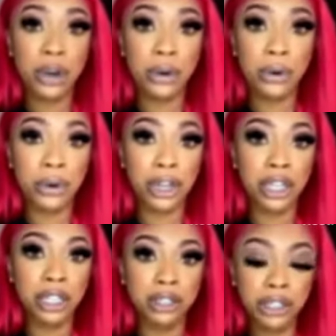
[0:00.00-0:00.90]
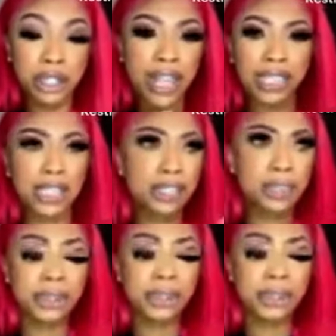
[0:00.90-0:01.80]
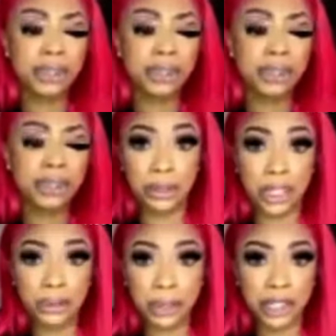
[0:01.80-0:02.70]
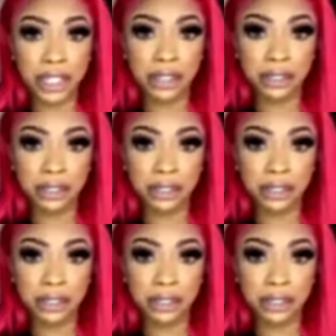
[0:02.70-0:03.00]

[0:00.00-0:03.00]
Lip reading: or, you know, has an issue with 3, period.